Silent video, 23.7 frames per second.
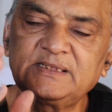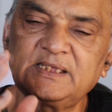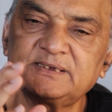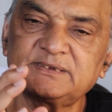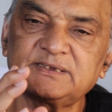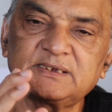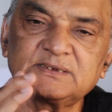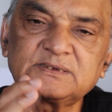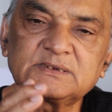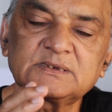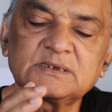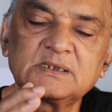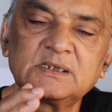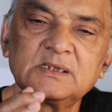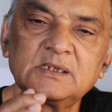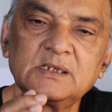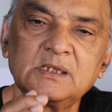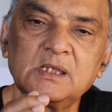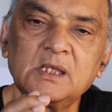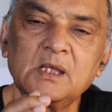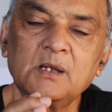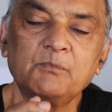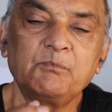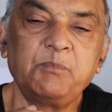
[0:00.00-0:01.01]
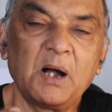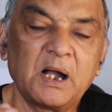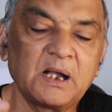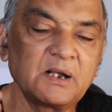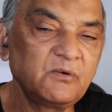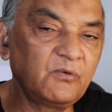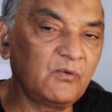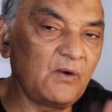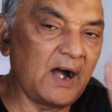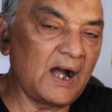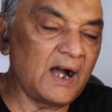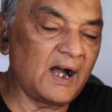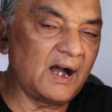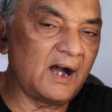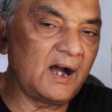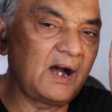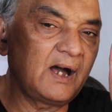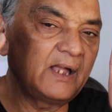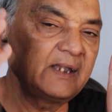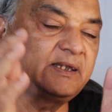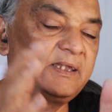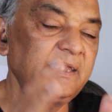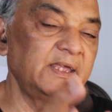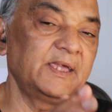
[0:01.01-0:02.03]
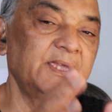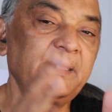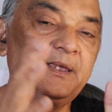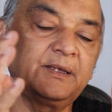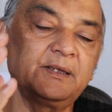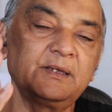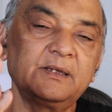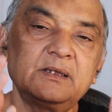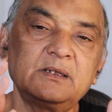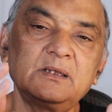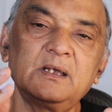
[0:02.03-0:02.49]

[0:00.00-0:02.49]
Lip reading: this is Bhagwane,